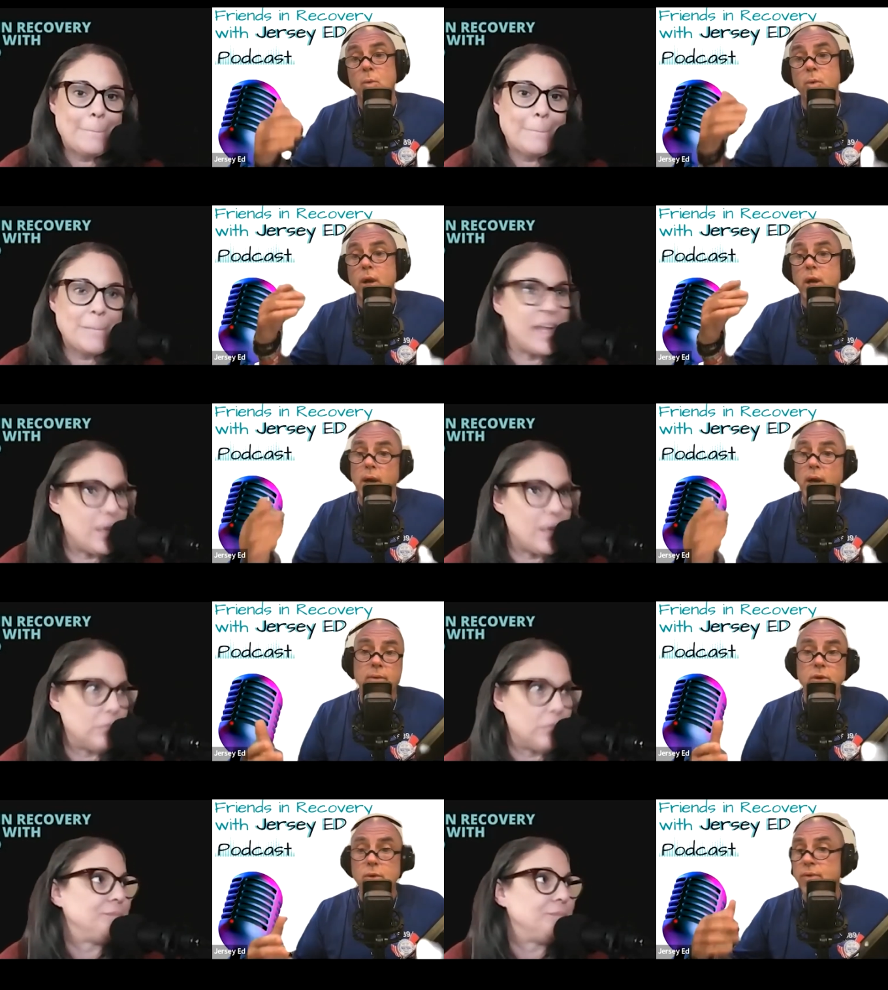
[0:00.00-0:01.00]
Speaker 1: We're going to
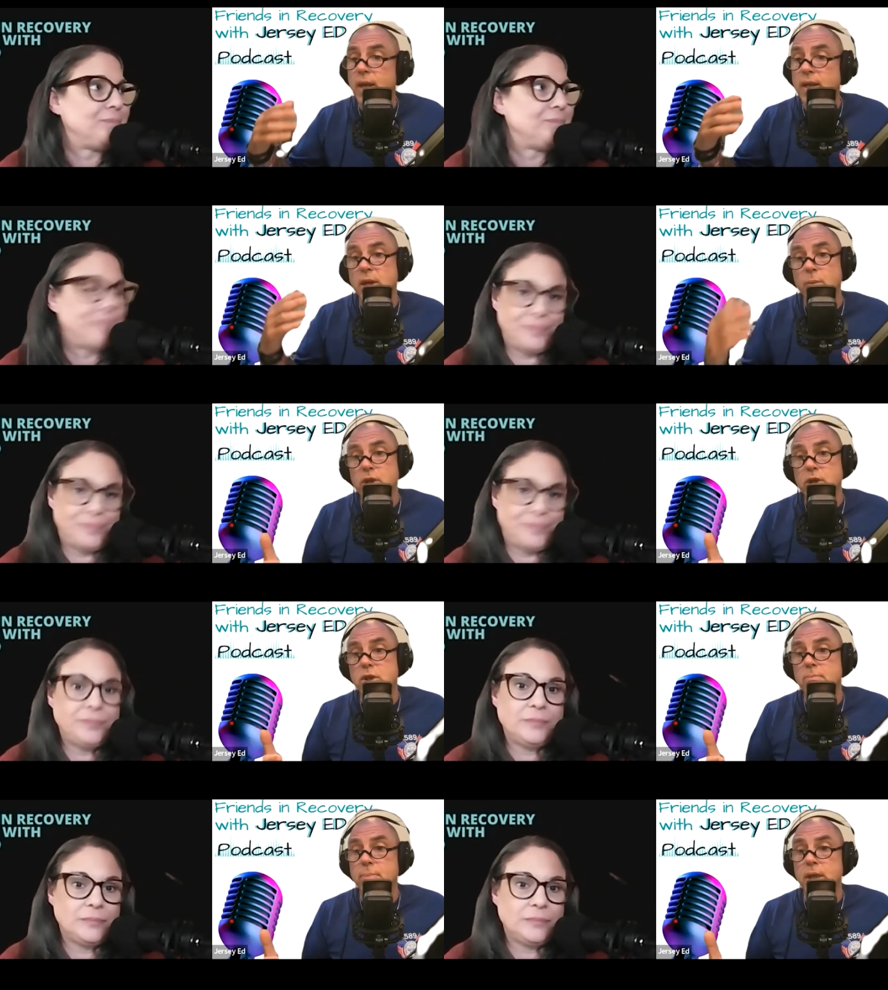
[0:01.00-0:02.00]
do things that we
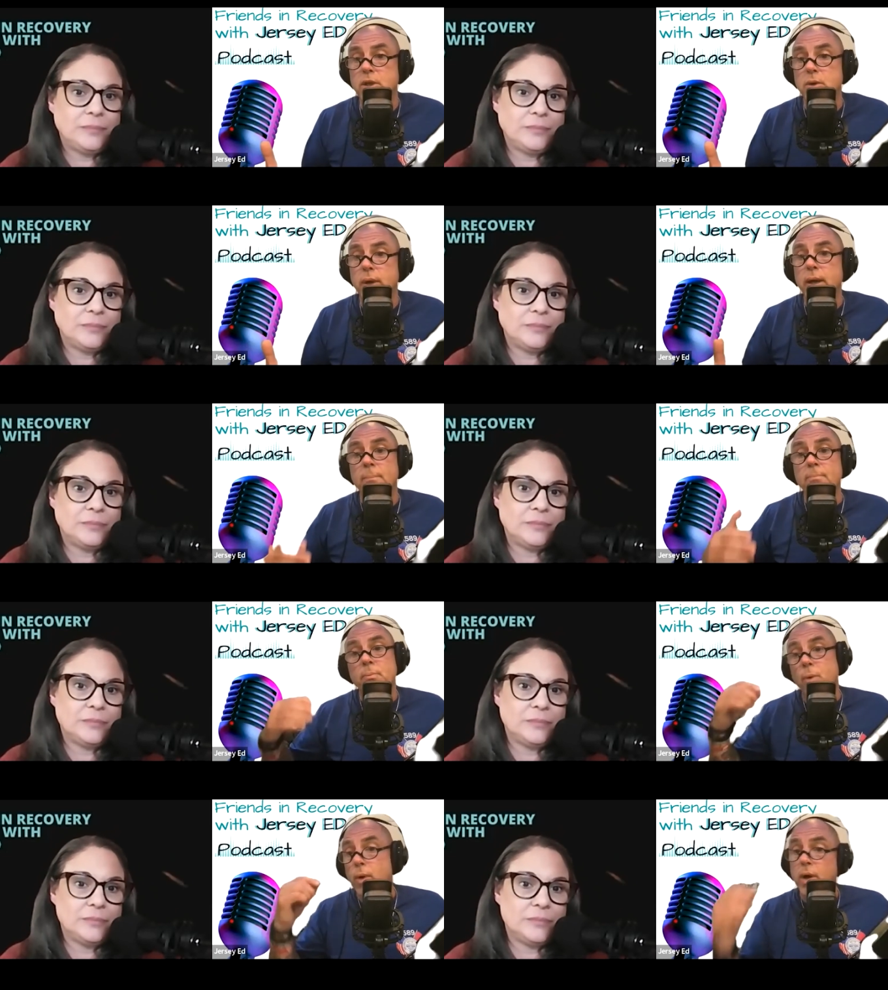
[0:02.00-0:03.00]
shouldn't be doing, but
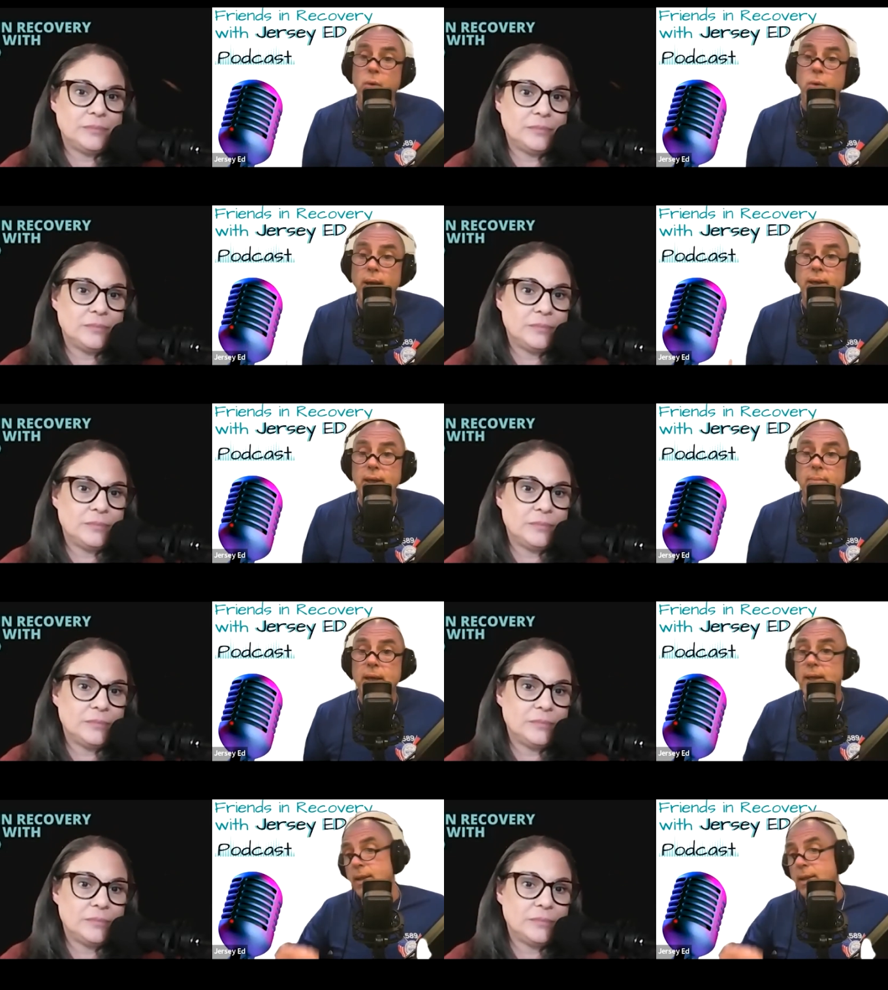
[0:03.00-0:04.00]
we're going to correct it
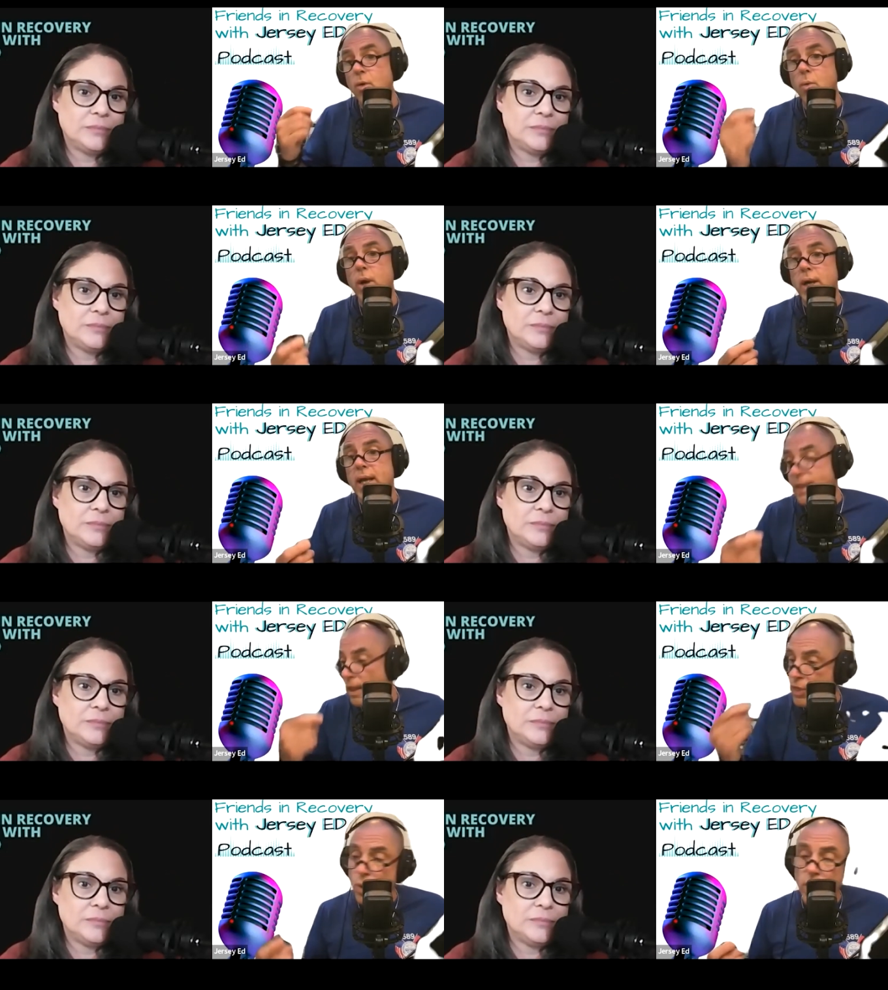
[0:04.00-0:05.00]
immediately, or we're going to get that
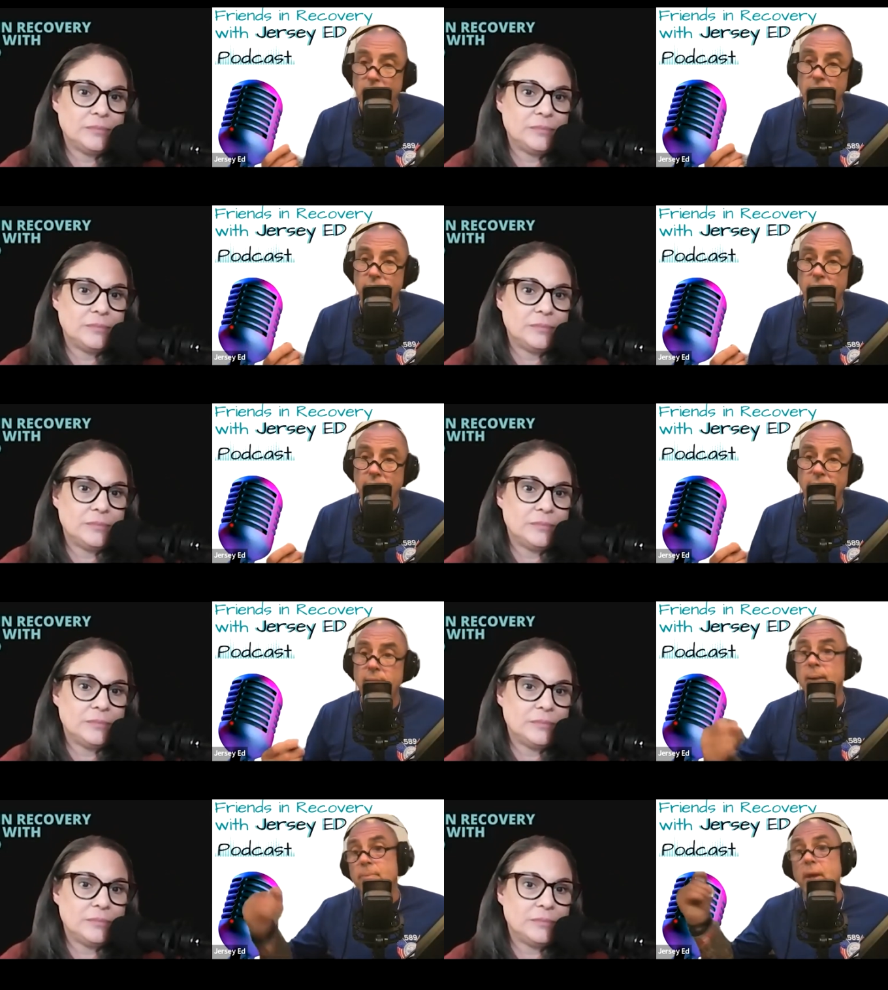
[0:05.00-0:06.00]
thought out of our head
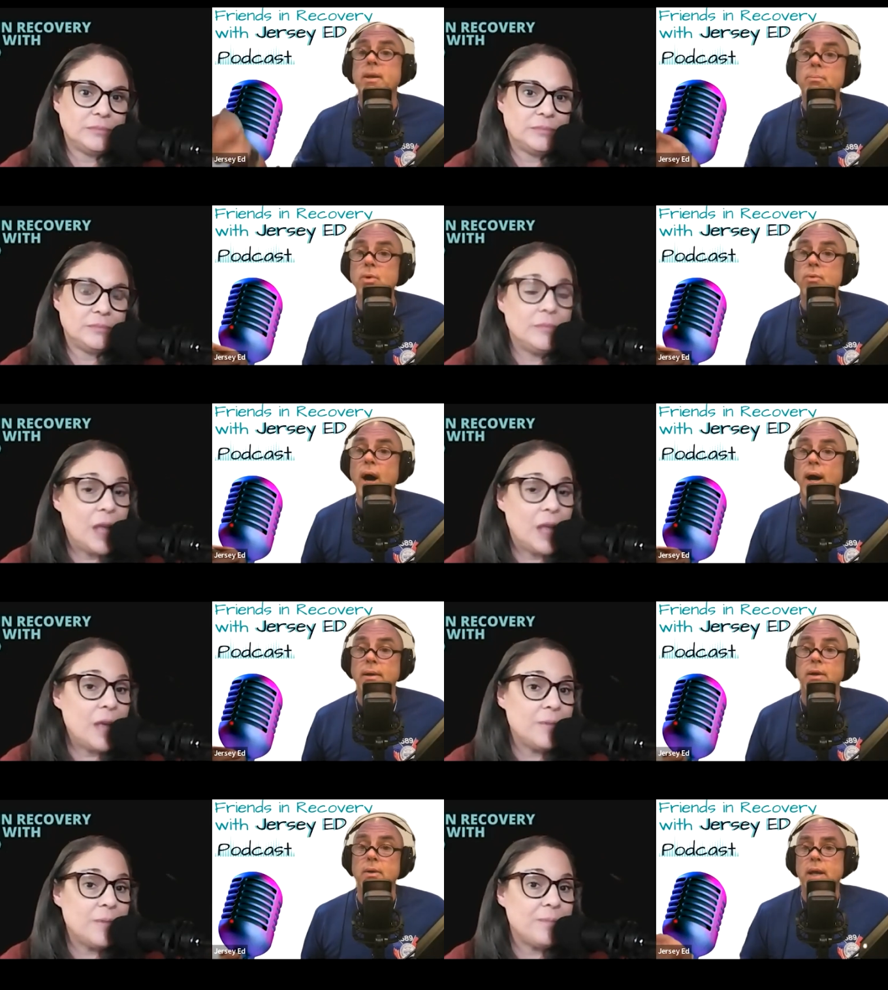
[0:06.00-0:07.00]
and then move on.
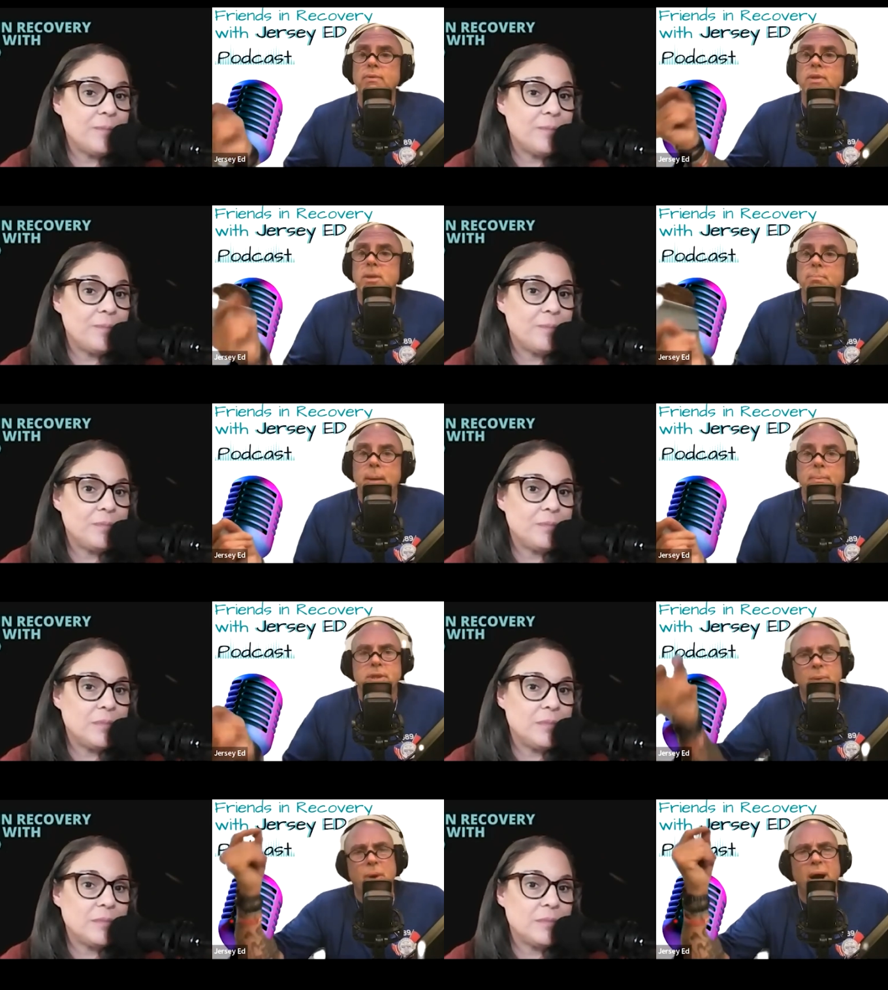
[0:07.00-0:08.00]
You know, even some people say,
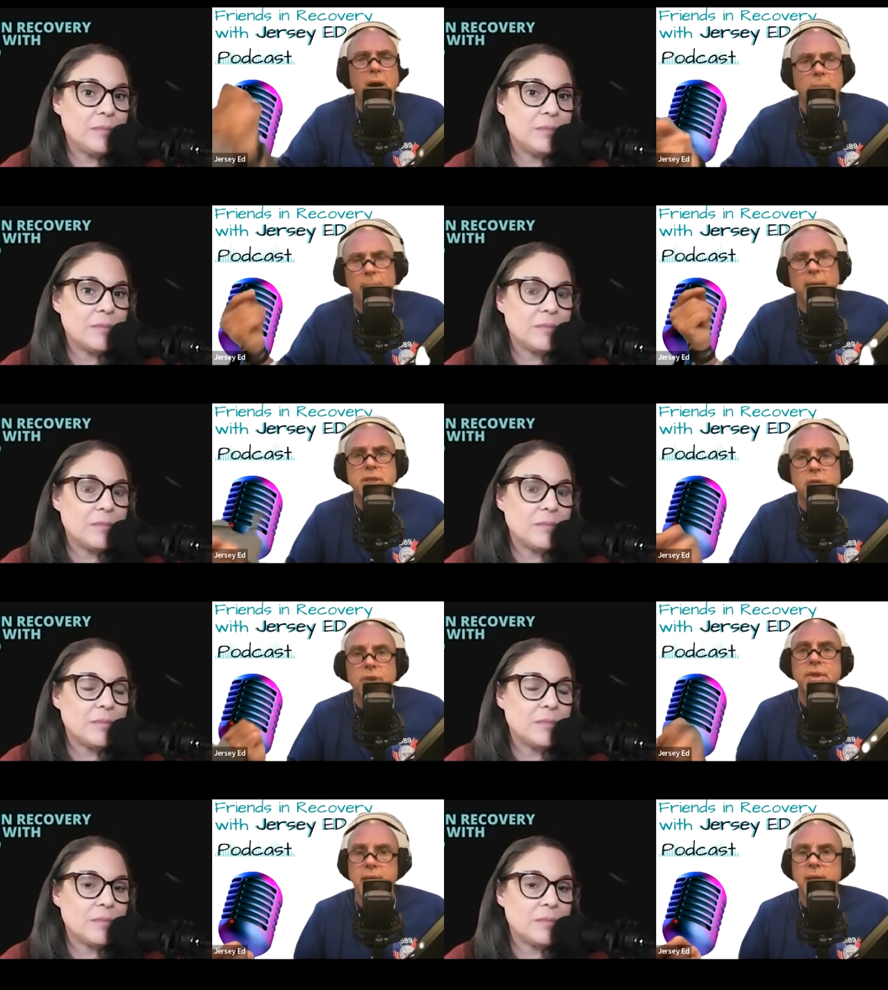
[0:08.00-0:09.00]
well, how come I still
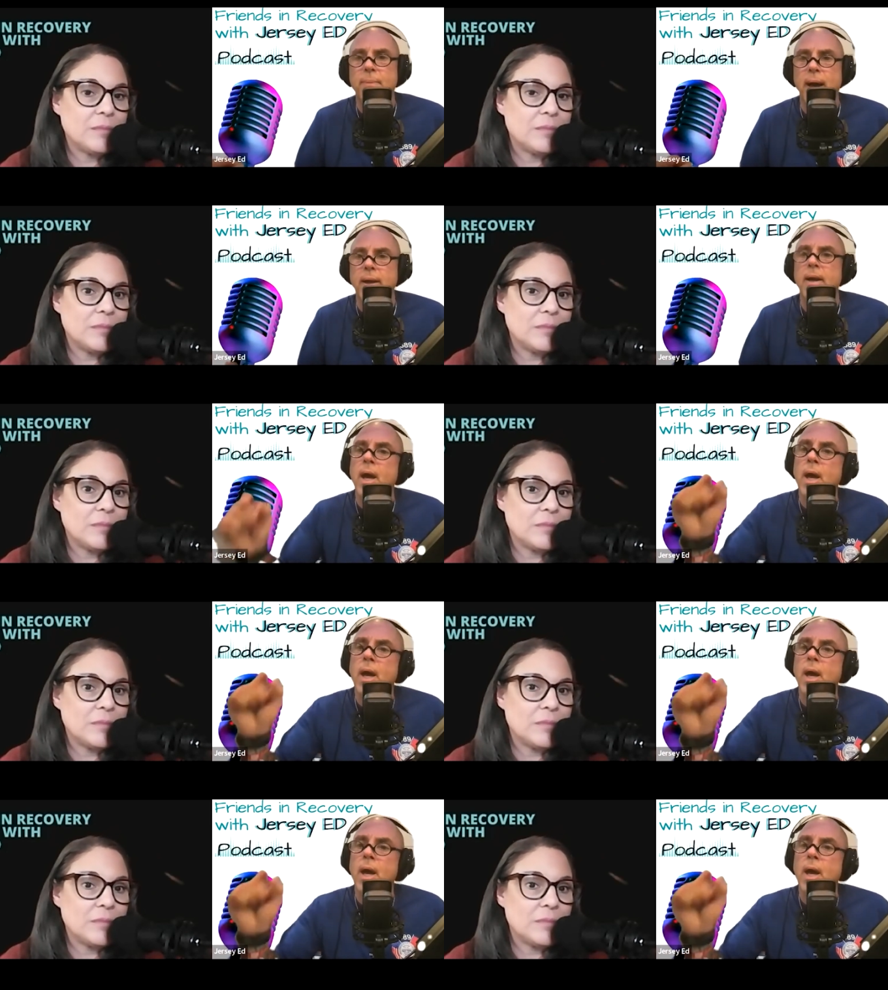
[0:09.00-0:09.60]
think about it?